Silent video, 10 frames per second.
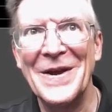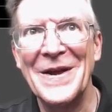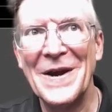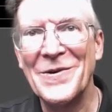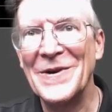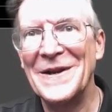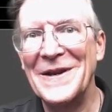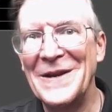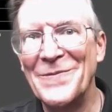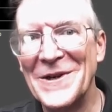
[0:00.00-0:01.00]
We're not going to
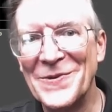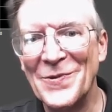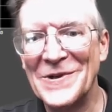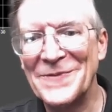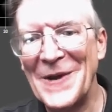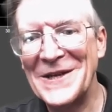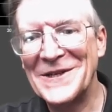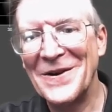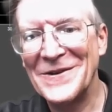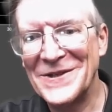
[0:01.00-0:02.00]
need much more space
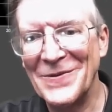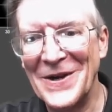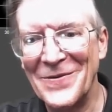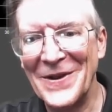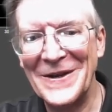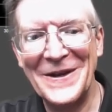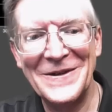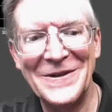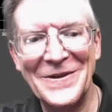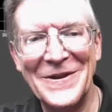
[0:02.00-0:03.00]
here, so we don't really need
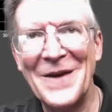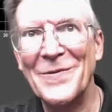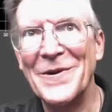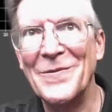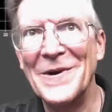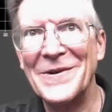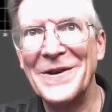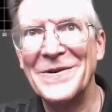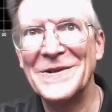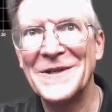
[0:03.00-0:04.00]
to do that. We will
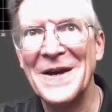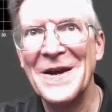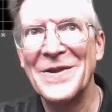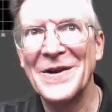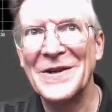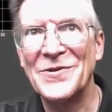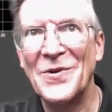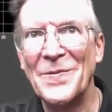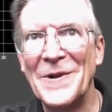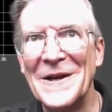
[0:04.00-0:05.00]
use the Control+